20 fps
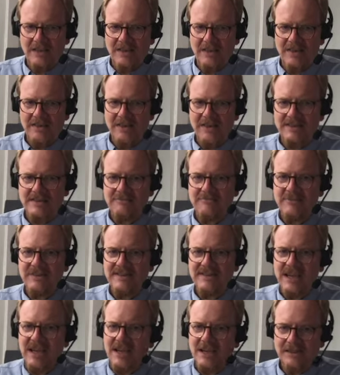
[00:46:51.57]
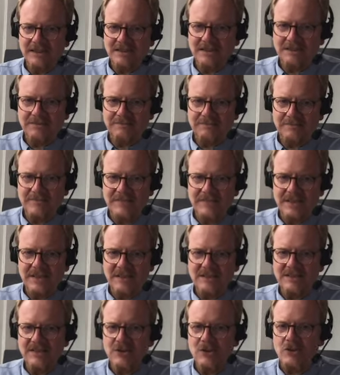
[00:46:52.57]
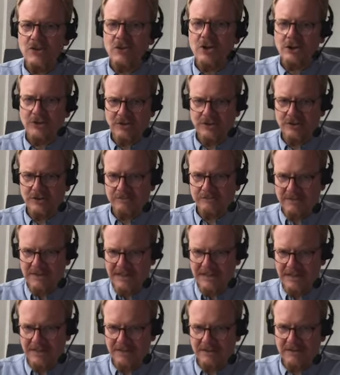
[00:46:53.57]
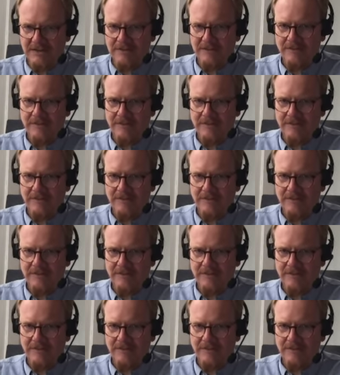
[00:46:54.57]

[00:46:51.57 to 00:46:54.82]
This result does not mean